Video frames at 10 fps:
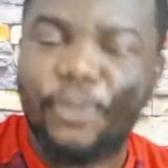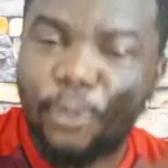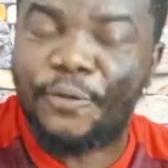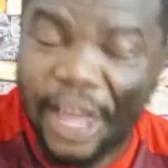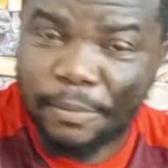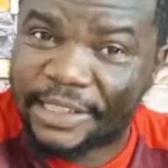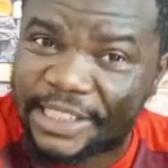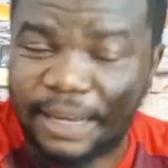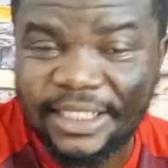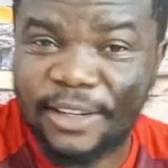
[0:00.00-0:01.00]
Kofi
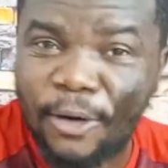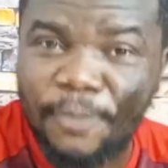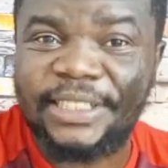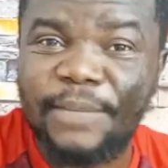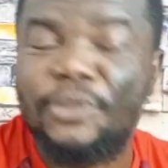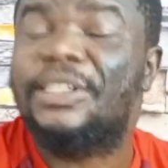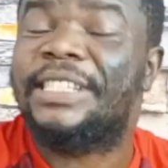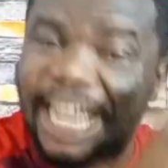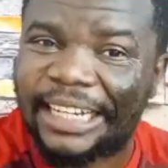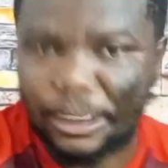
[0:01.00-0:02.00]
Agbesima, the no Bichem
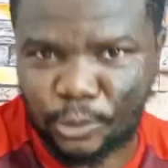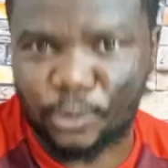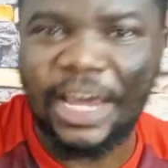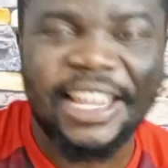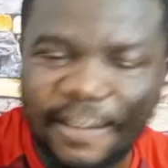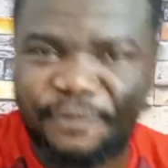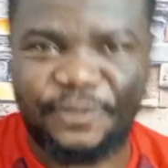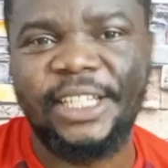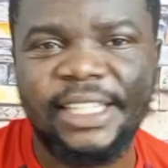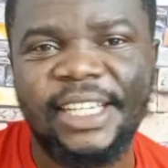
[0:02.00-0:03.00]
Sikadaso, and you're
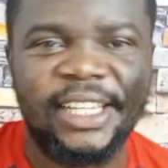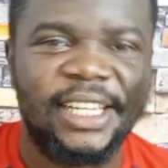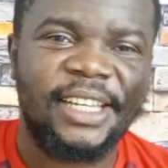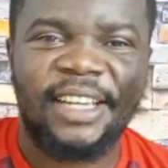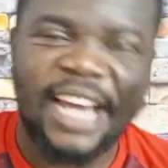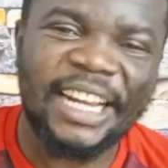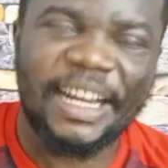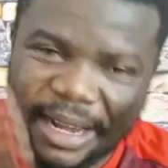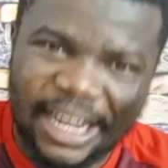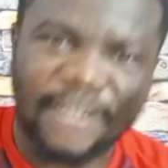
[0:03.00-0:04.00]
free. And
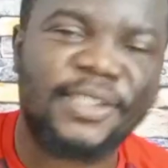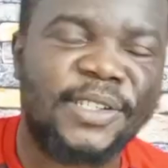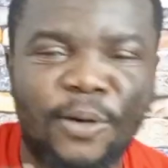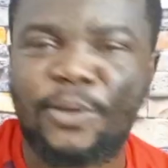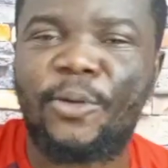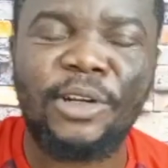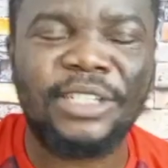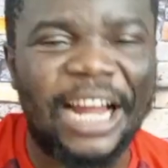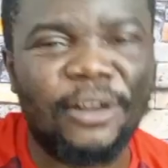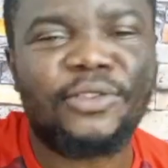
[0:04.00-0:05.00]
I'm a catch as a Kotoko,
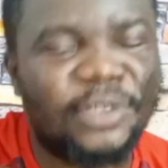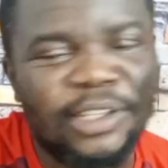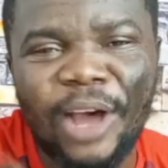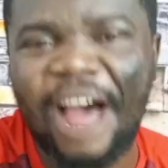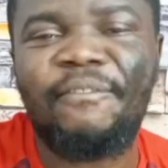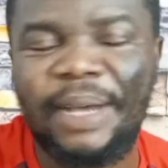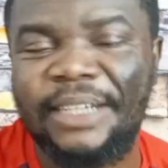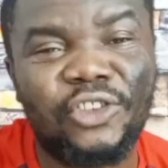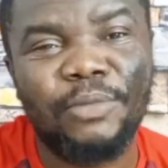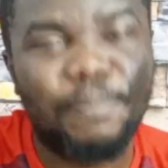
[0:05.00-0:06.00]
they are not, they don't have
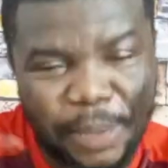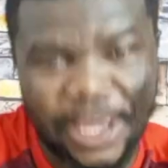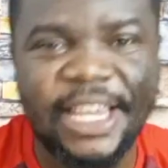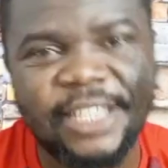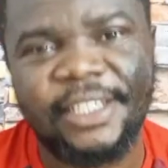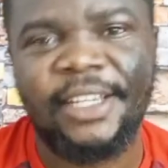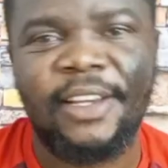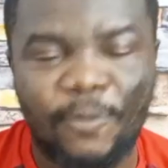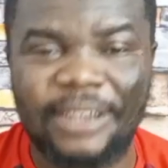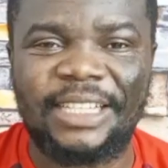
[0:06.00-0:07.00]
money to be paying.
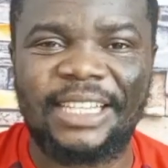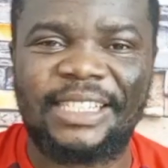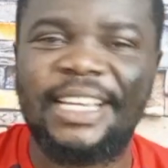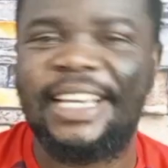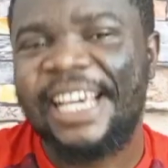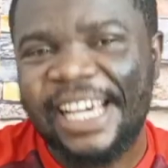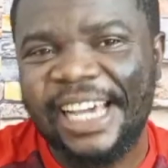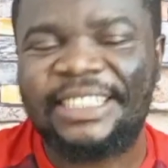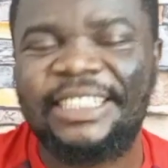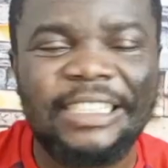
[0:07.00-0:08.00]
What I say,
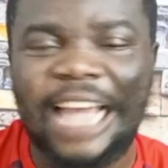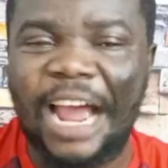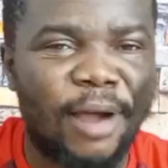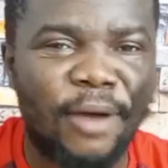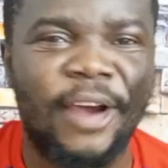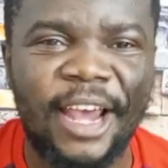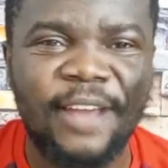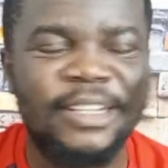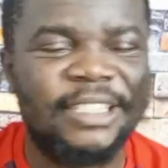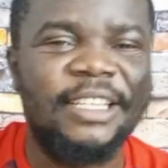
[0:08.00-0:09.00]
ain't in the aqua quay
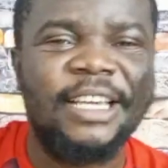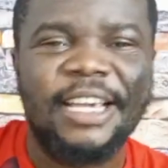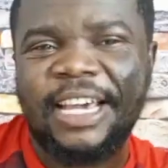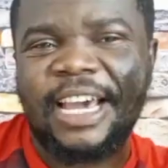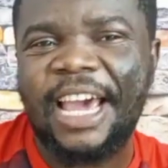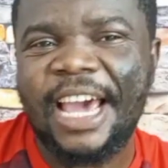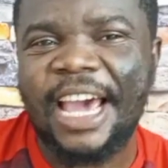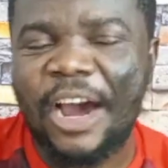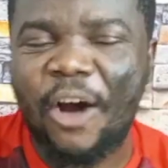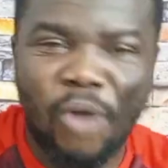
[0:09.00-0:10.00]
and ain't he
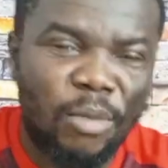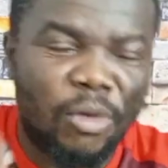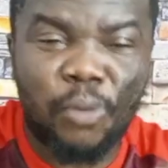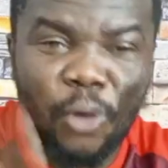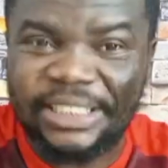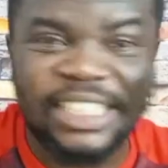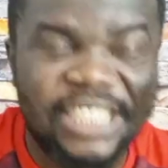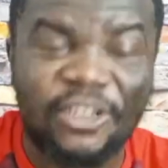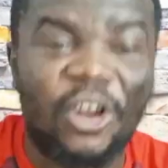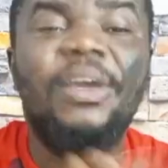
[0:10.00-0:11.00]
a mom board
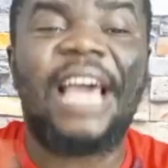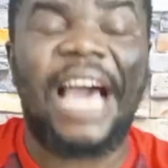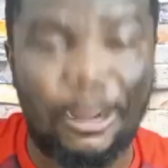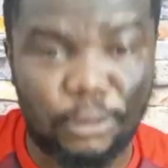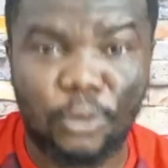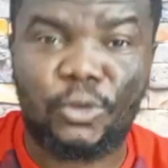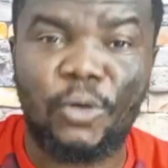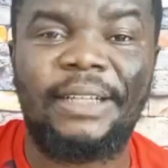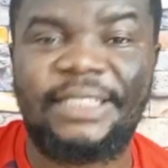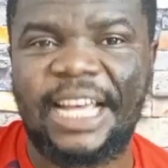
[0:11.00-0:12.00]
dealing on way out
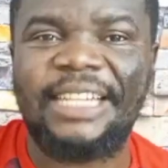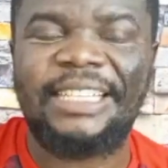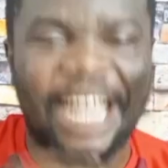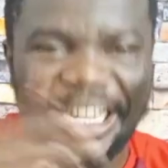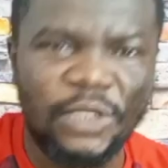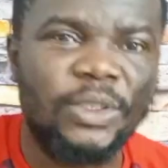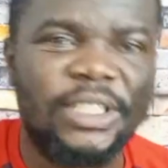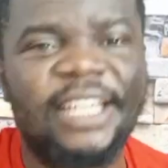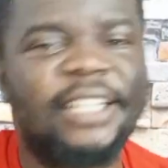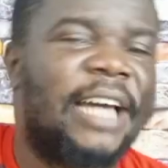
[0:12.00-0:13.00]
automatically. Ganiyu
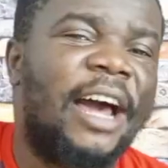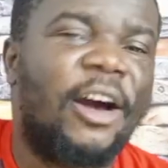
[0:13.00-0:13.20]
de ga